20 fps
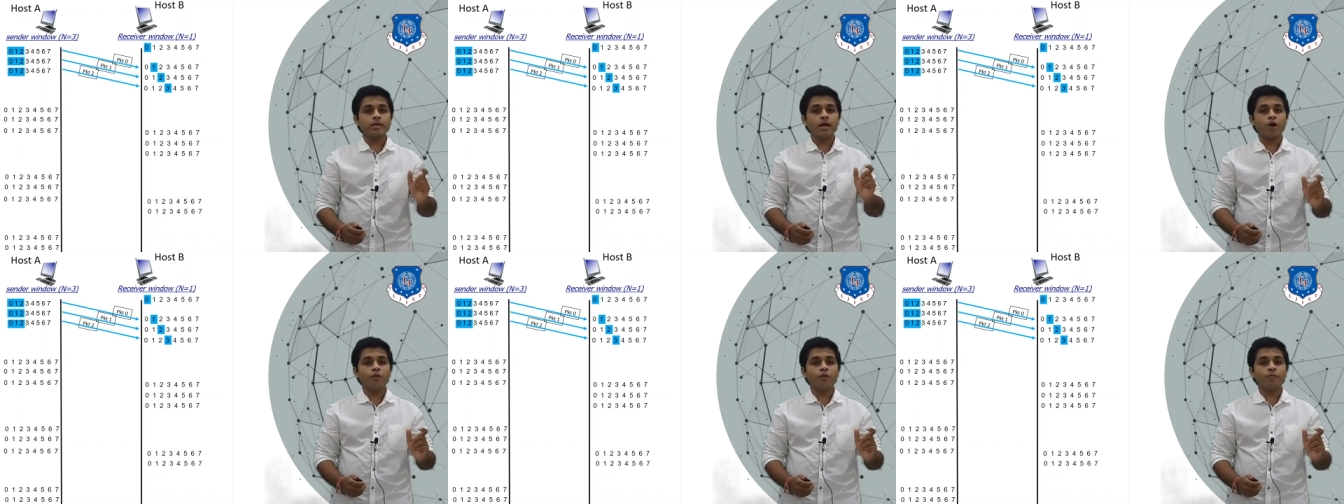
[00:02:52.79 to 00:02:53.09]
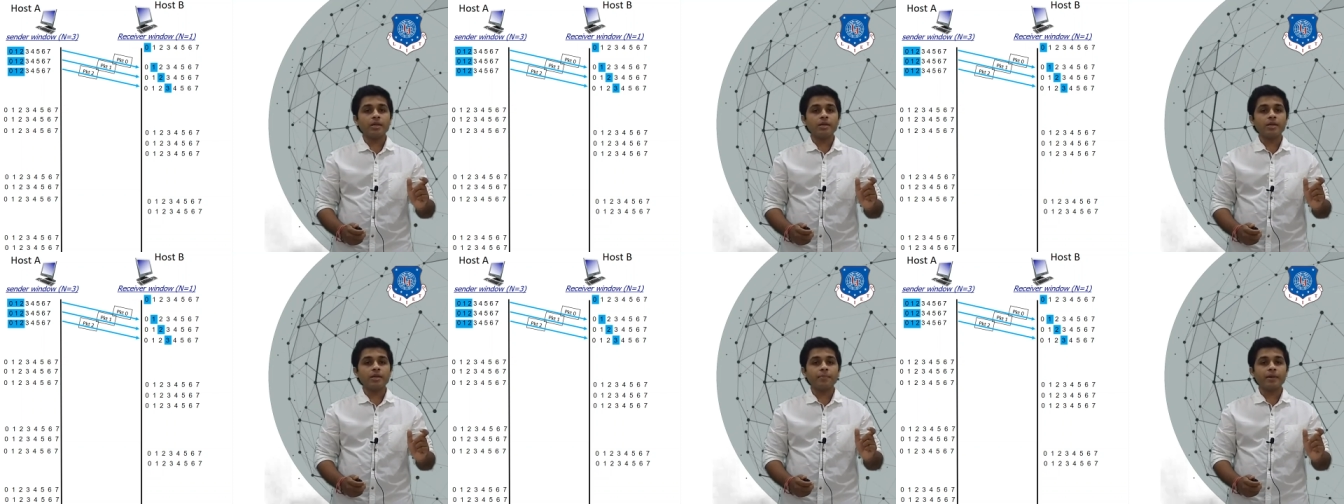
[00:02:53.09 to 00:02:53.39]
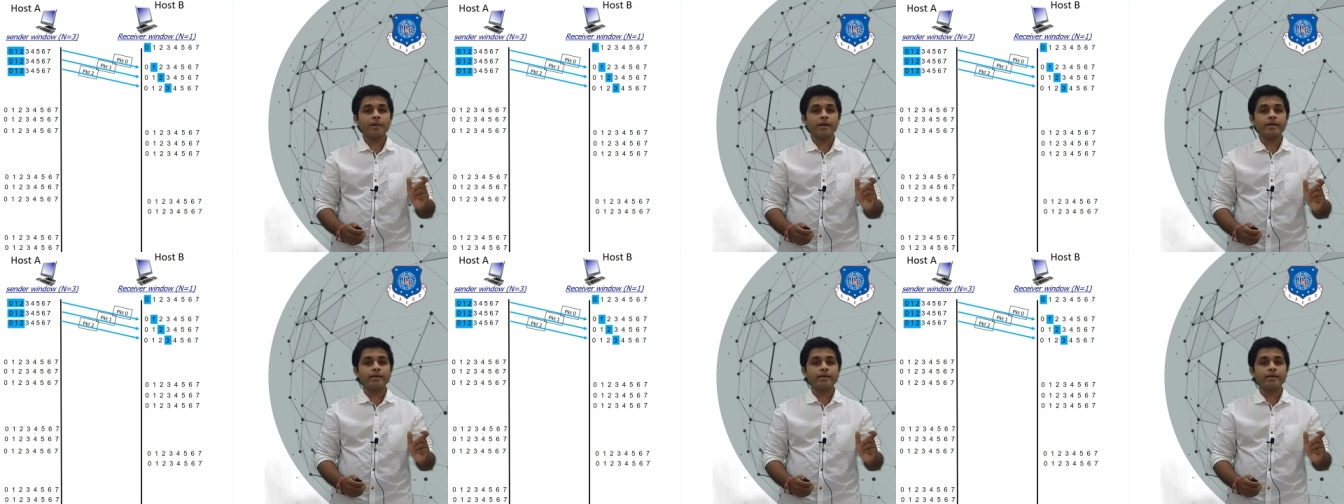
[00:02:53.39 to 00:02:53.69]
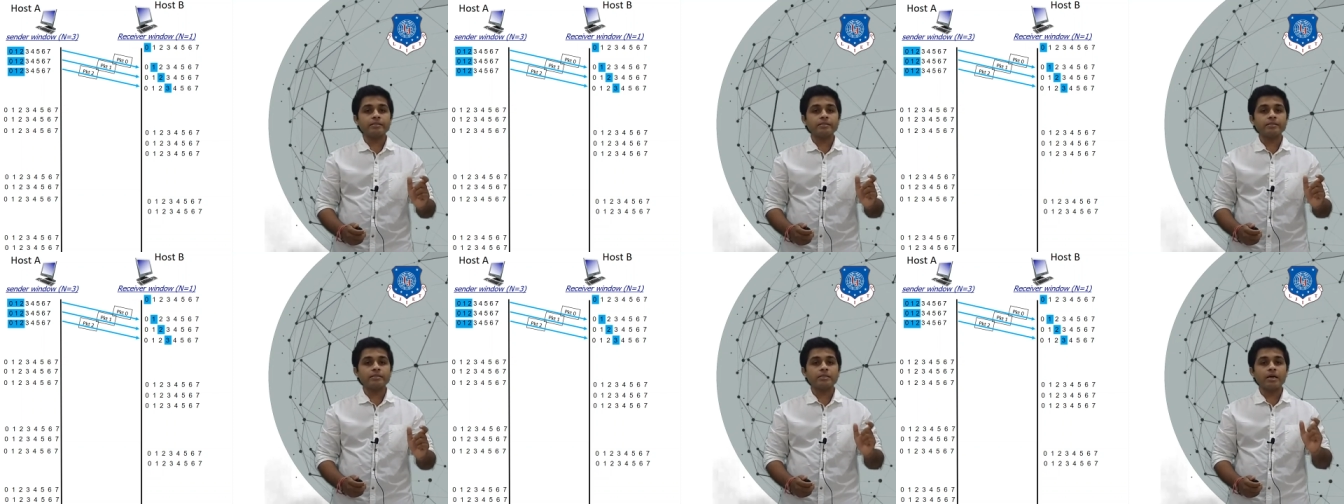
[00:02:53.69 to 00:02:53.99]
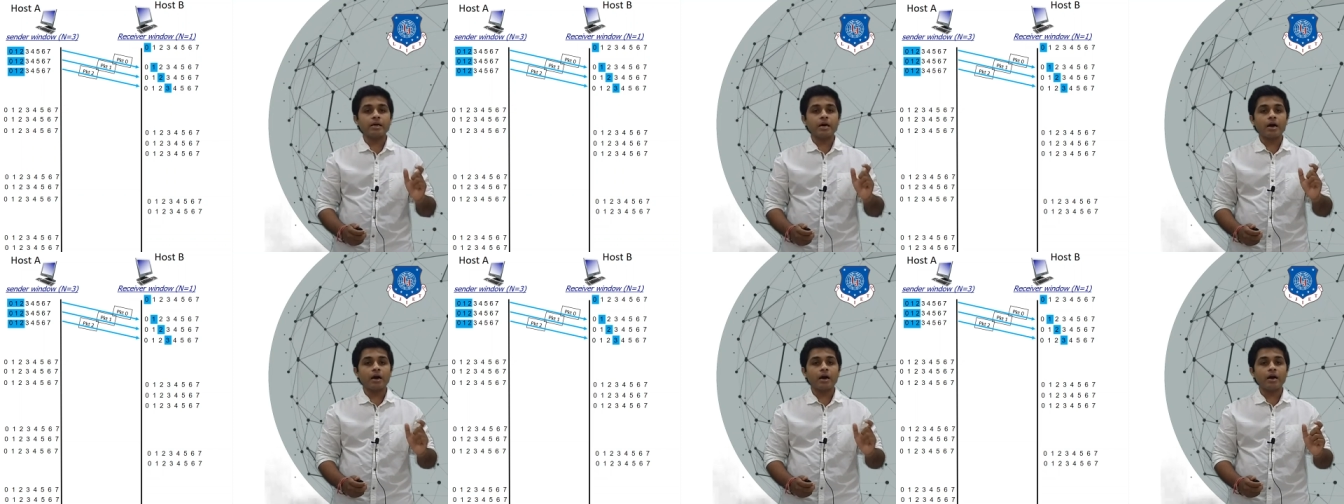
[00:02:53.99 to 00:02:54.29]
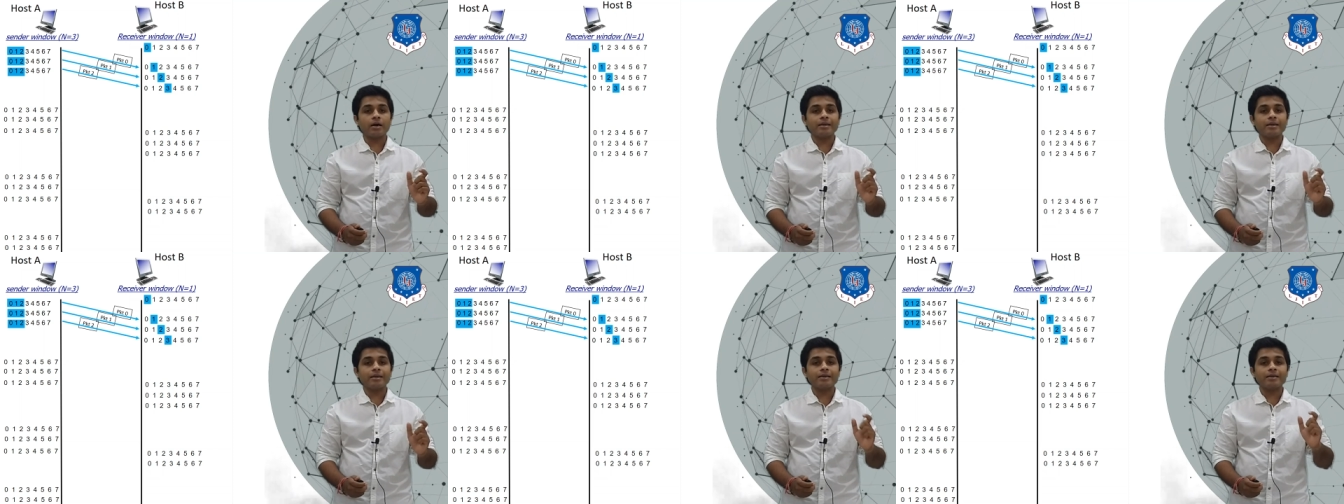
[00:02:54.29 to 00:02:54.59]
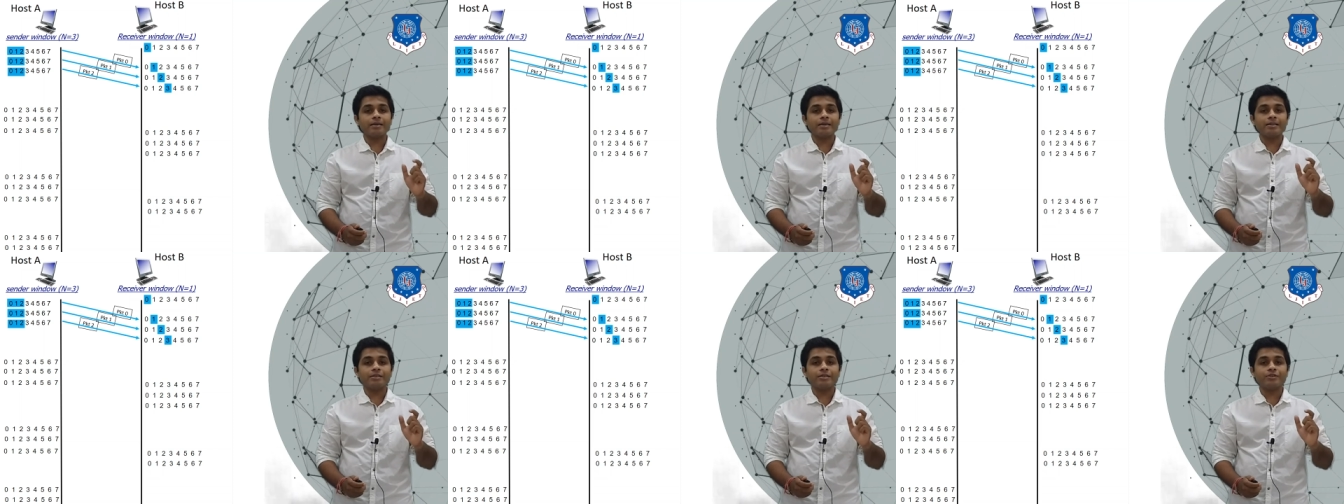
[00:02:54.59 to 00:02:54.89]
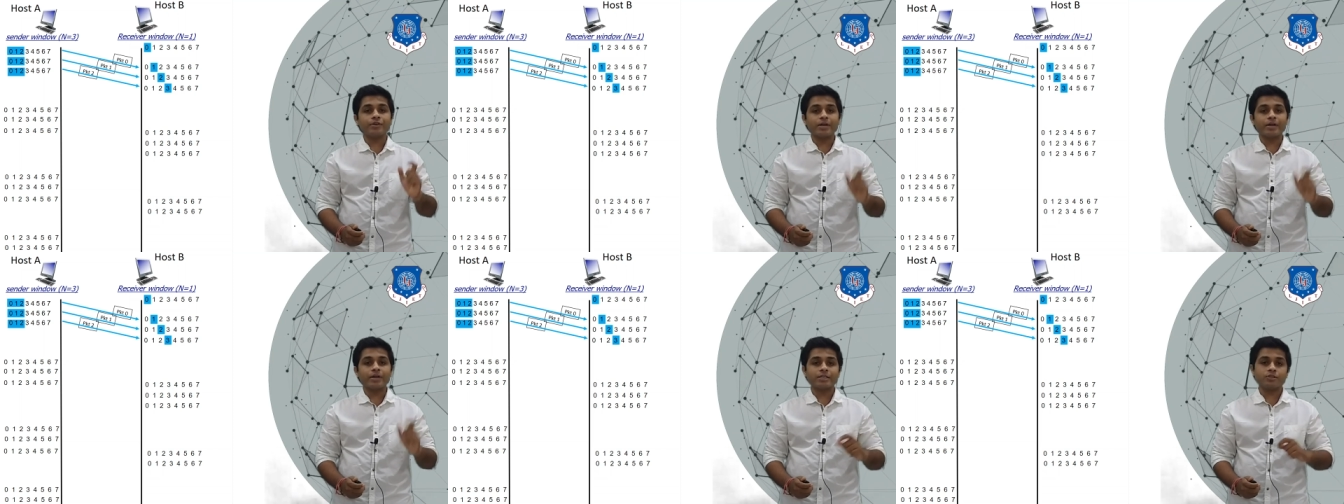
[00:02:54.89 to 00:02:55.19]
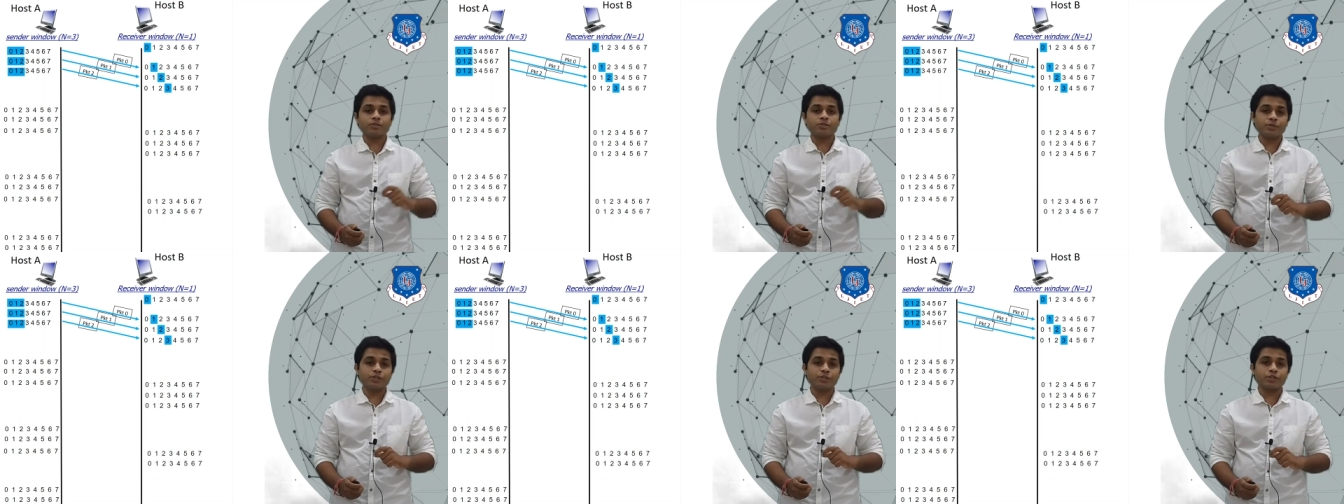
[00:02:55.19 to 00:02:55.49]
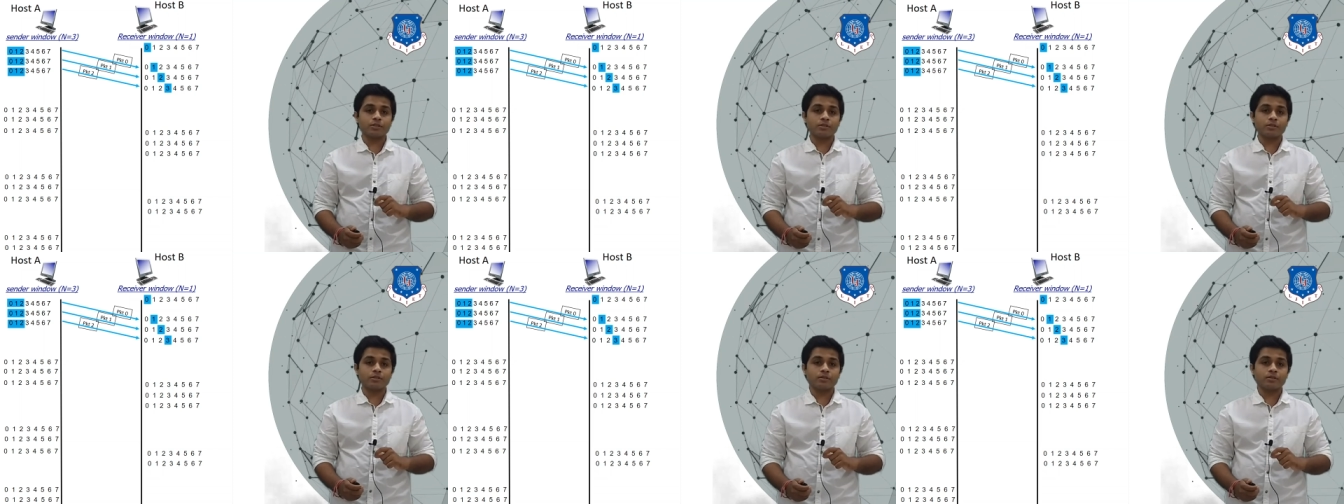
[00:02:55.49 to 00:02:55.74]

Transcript: how many packets are in transmission